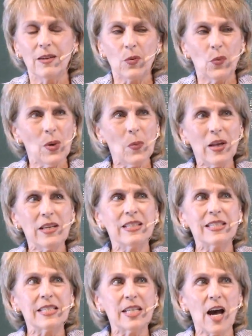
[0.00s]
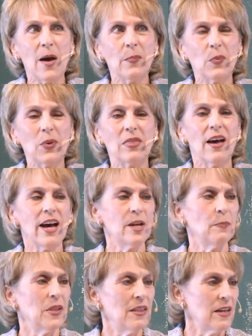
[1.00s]
we want to stop with the
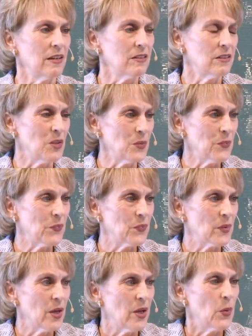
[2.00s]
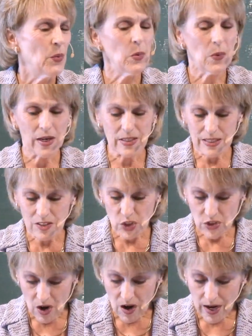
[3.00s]
hypothetical. We want to
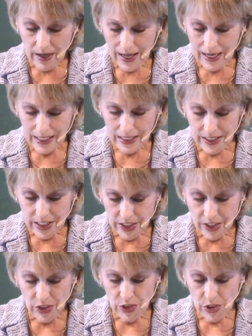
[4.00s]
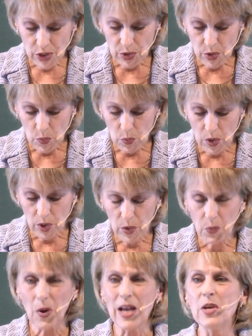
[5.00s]
start and continue to do the
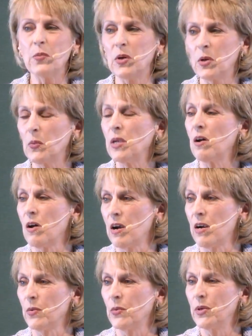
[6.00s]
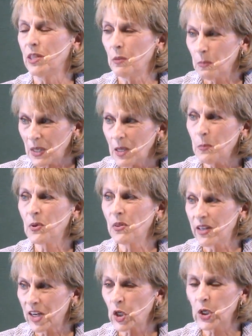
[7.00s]
work right where we are with the people
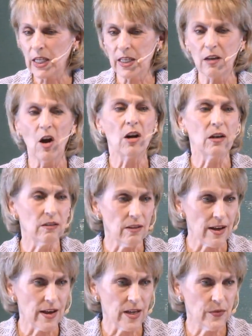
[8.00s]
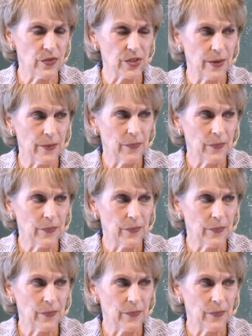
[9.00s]
that are in our lives.